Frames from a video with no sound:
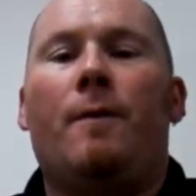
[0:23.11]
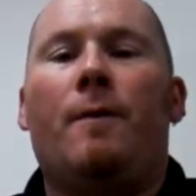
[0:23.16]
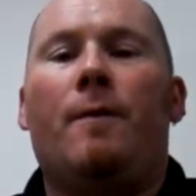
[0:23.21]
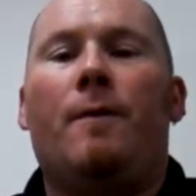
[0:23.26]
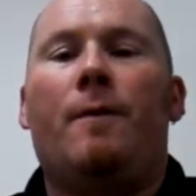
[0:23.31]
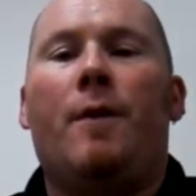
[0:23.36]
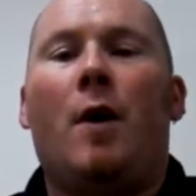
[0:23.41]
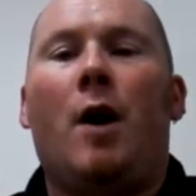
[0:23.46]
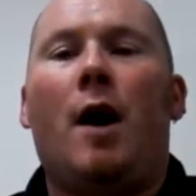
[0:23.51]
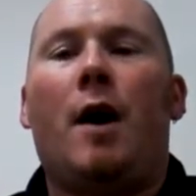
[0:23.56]

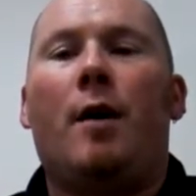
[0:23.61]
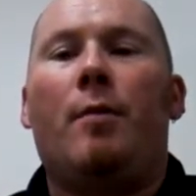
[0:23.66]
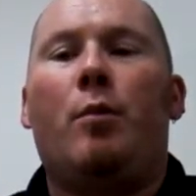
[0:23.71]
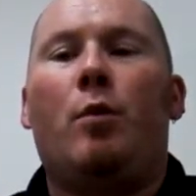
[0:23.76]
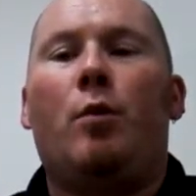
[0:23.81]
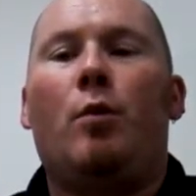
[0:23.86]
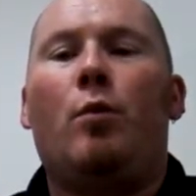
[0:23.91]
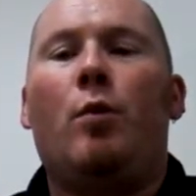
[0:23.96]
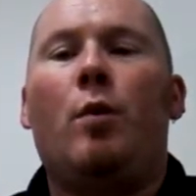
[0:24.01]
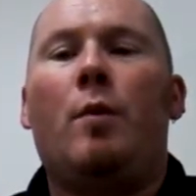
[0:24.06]

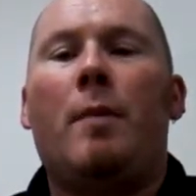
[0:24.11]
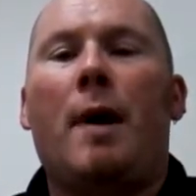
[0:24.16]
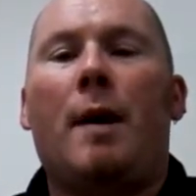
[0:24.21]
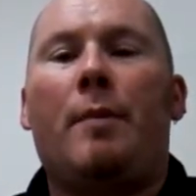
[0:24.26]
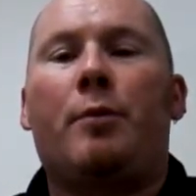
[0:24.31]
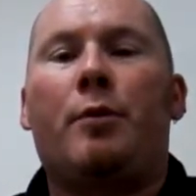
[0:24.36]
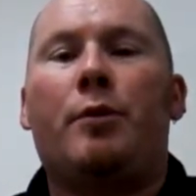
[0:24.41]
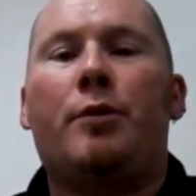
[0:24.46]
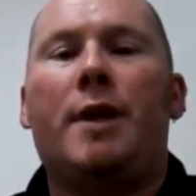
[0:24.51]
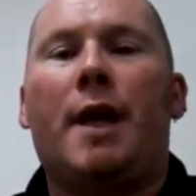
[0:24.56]
viable
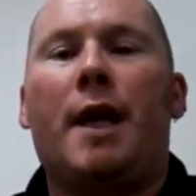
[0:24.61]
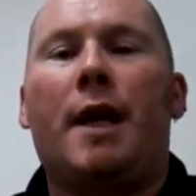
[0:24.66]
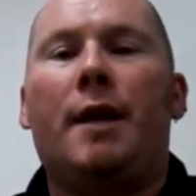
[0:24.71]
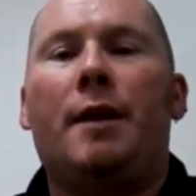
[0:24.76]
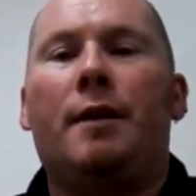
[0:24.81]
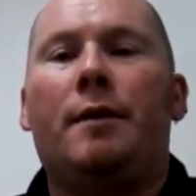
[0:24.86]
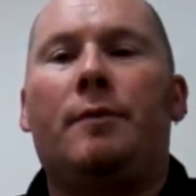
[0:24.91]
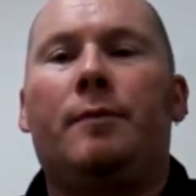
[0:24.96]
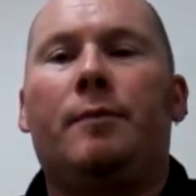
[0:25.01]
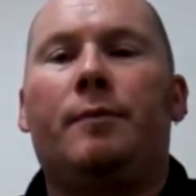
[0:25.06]
warm-up
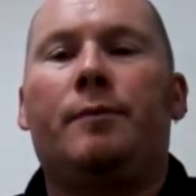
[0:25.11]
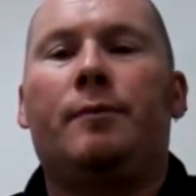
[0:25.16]
routine,